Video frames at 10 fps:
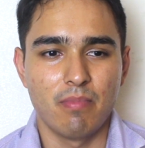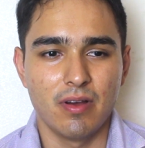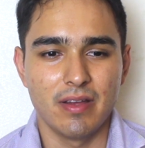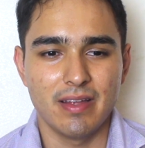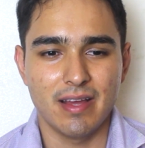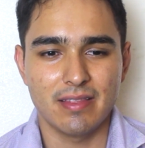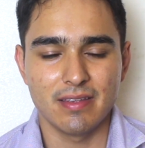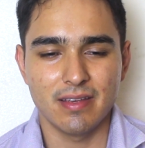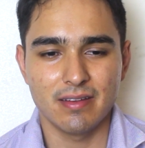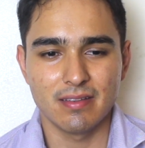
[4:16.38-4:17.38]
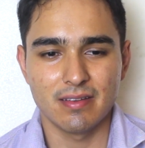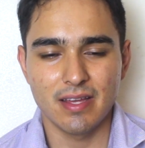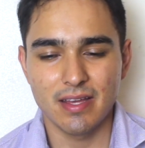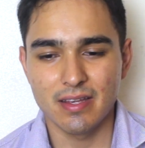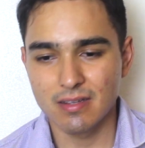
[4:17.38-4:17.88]
But at the end of the
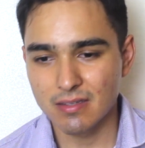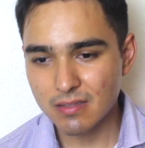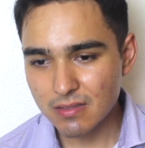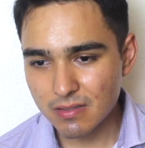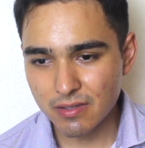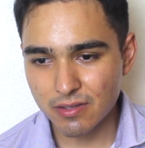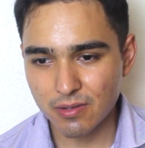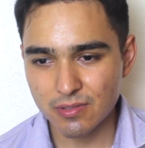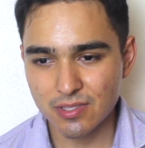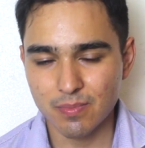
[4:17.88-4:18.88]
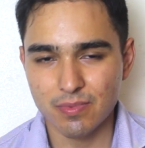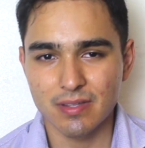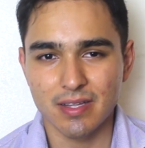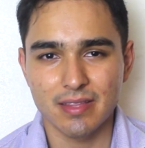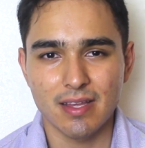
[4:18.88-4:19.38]
day, you know,
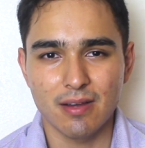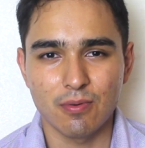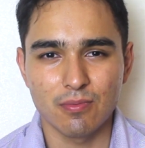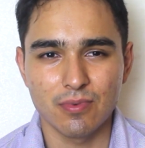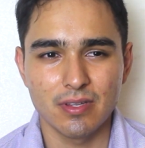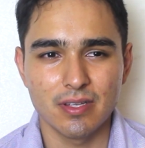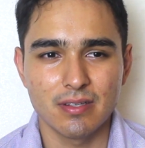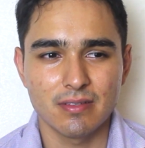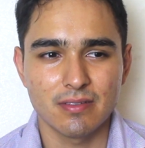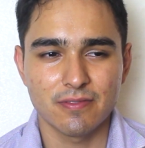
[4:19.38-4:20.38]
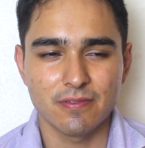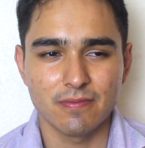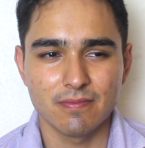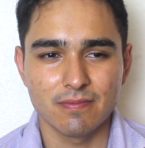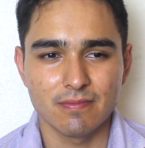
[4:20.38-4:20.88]
something like that won't really...
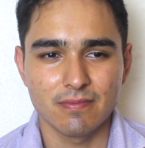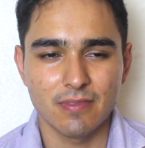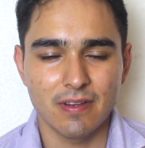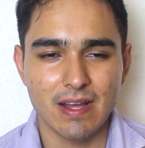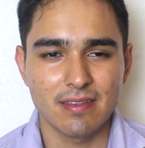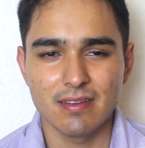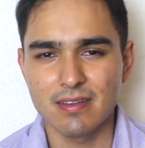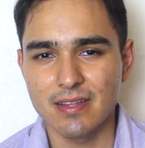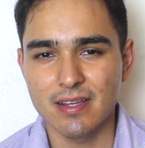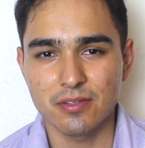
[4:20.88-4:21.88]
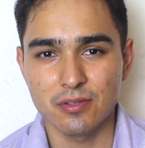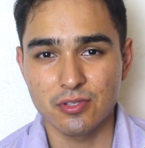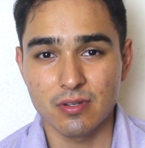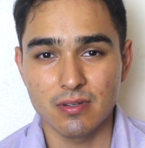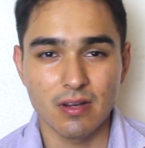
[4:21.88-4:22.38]
At the end of the day,
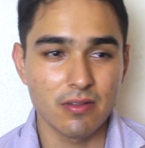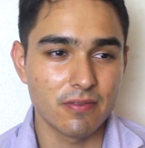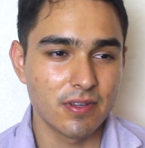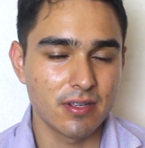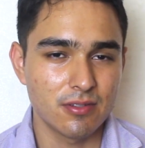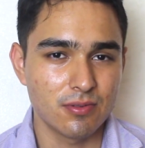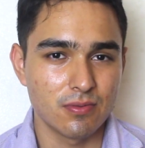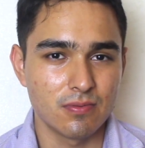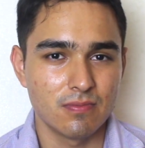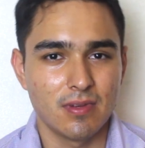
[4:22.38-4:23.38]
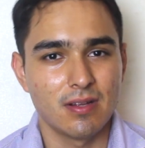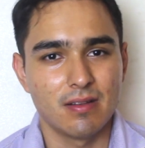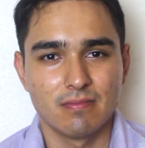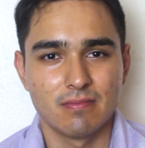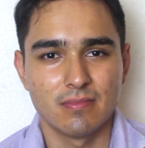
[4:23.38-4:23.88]
there's certain other vegans who
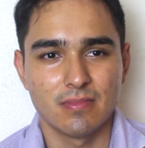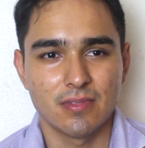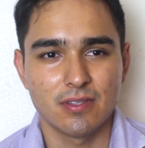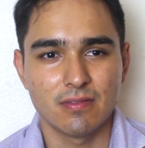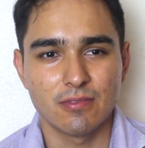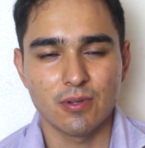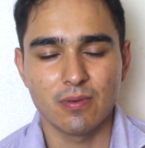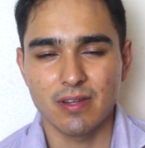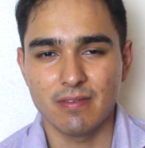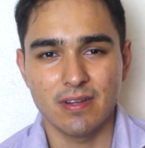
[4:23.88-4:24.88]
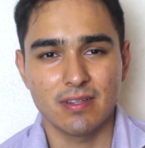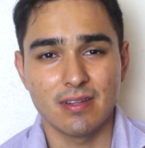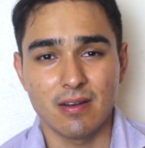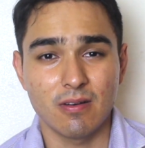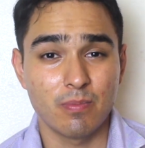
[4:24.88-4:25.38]
don't get
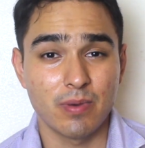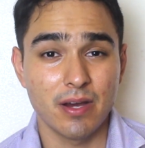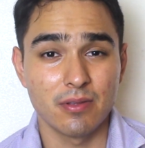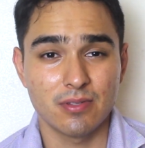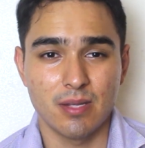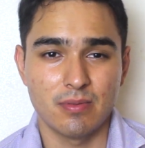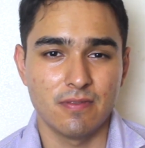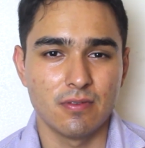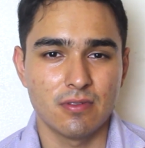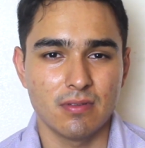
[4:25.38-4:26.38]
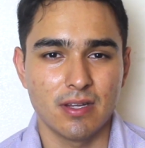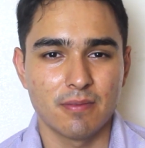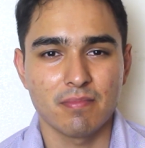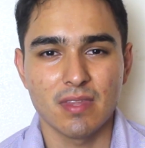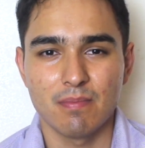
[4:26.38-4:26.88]
affected at all by those types of foods. So
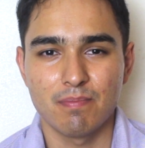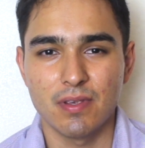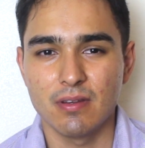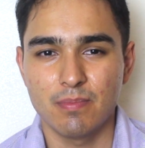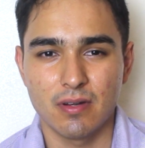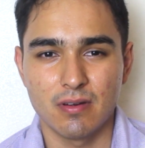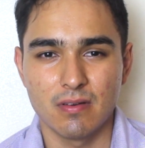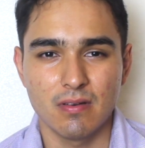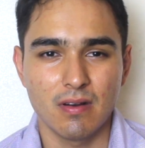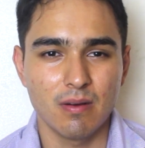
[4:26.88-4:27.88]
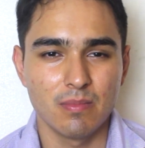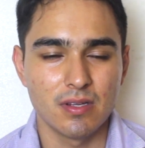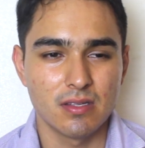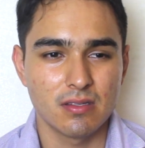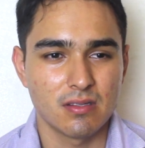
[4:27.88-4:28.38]
like peanut butter,
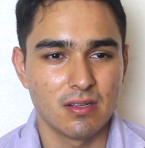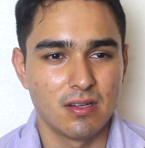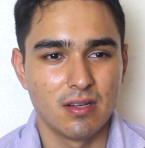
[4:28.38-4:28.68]
hummus,